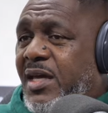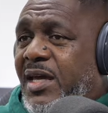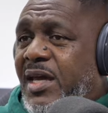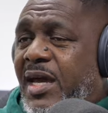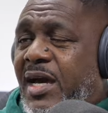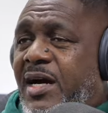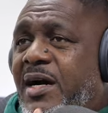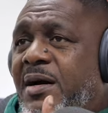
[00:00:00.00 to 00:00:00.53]
Right.
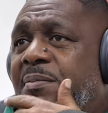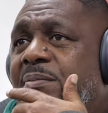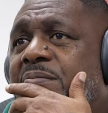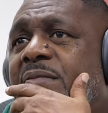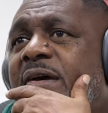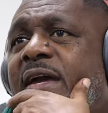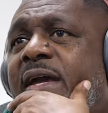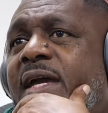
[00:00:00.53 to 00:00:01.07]

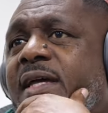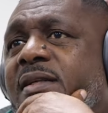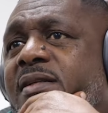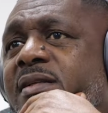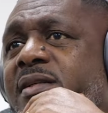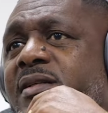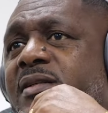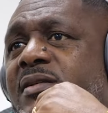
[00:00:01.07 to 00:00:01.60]

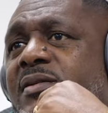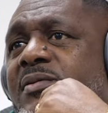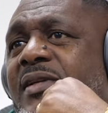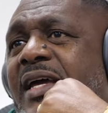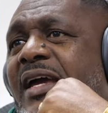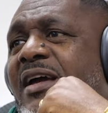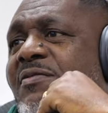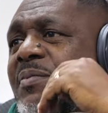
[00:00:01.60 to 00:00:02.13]
And
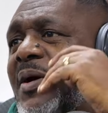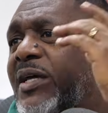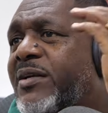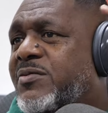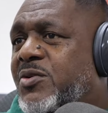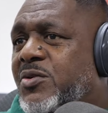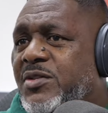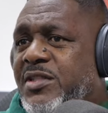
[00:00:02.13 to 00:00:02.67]
Half
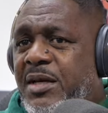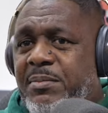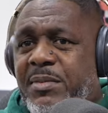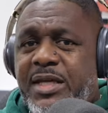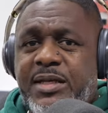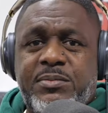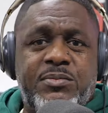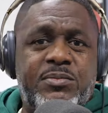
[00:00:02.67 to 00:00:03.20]
Pint, of course, I
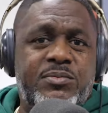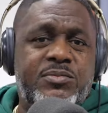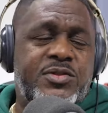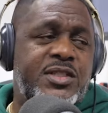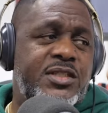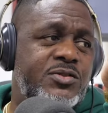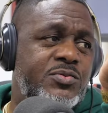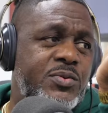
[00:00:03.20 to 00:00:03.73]
met him
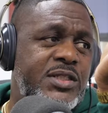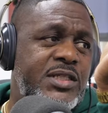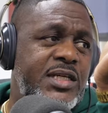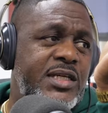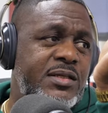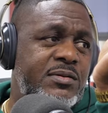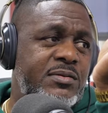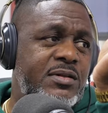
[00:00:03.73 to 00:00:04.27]
since we
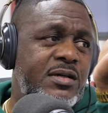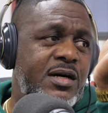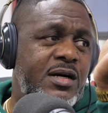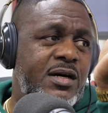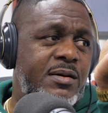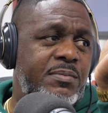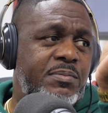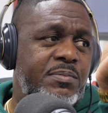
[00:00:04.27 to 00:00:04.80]
did
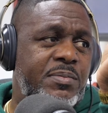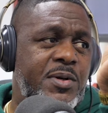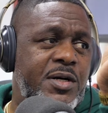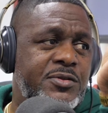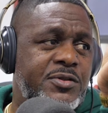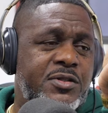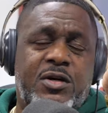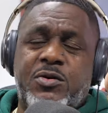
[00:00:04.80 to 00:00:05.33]

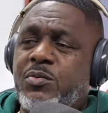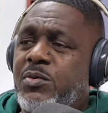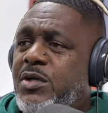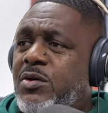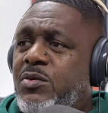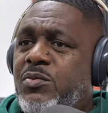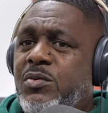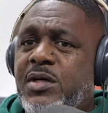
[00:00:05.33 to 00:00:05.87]
Boss Talk
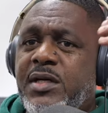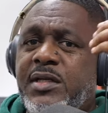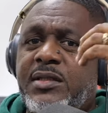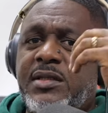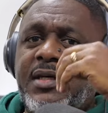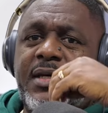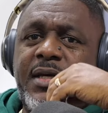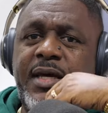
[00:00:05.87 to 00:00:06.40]

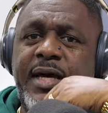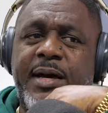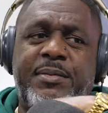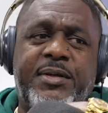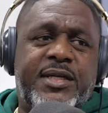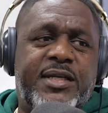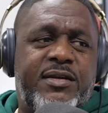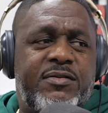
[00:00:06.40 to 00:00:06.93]
101.
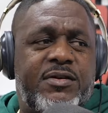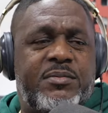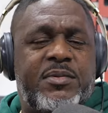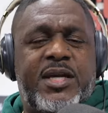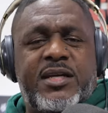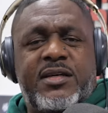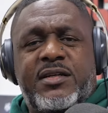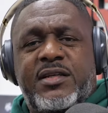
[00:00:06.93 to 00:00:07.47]
I've been giving
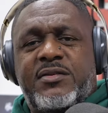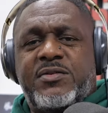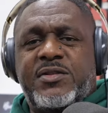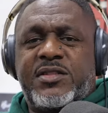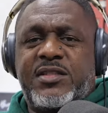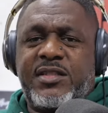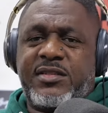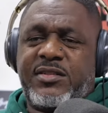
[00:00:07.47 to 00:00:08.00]
him hell
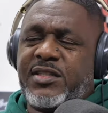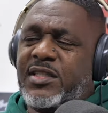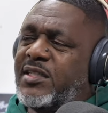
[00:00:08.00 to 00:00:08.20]
ever since.